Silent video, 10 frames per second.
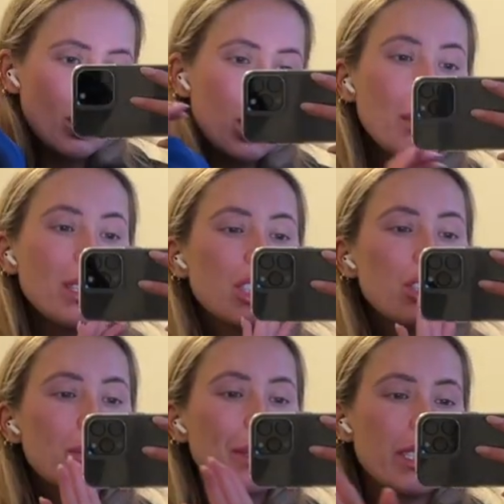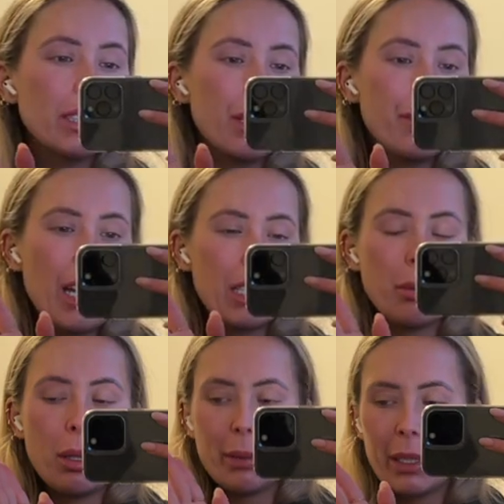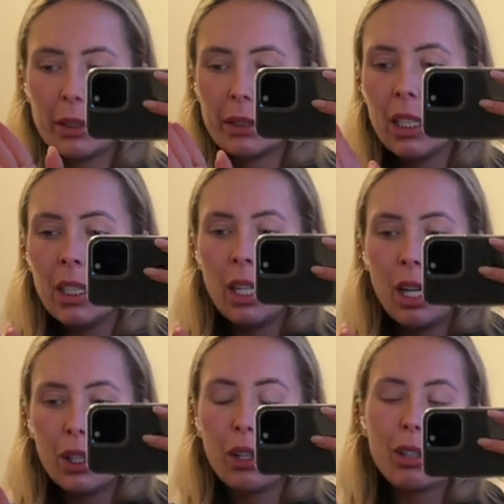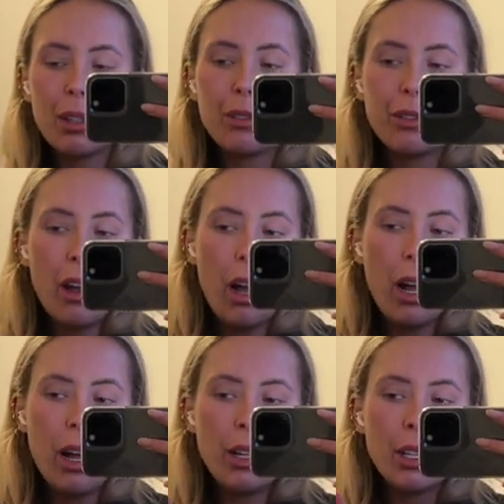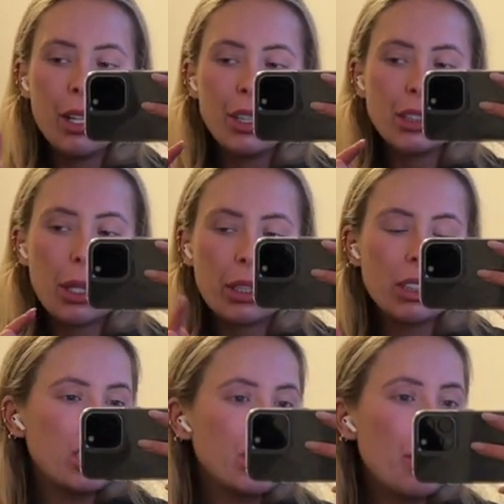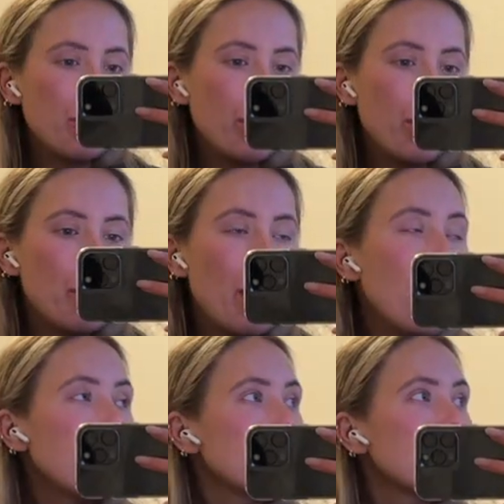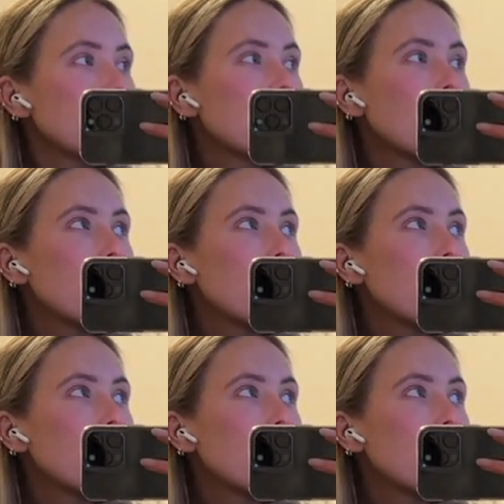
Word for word: which normally doesn't affect me because I don't live far, so I can just jump on the bus.